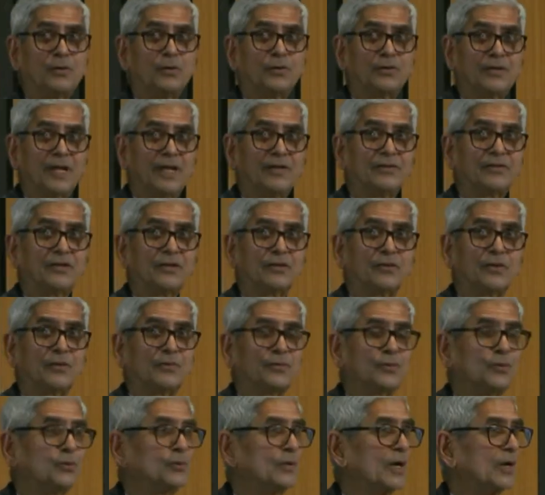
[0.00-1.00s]
to census
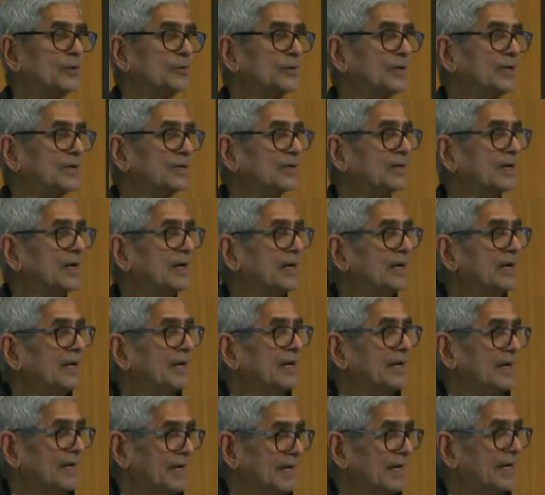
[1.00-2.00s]
of
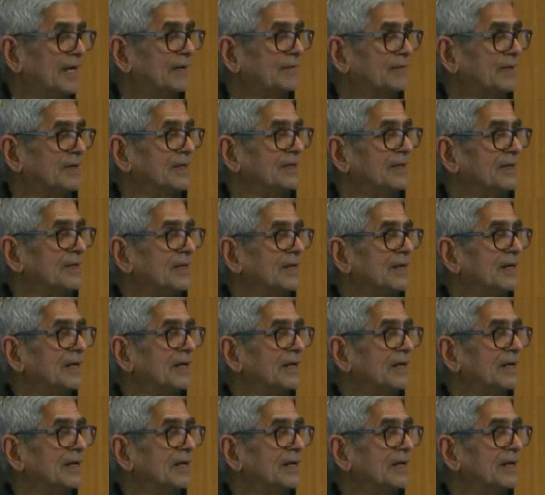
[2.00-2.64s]
2011,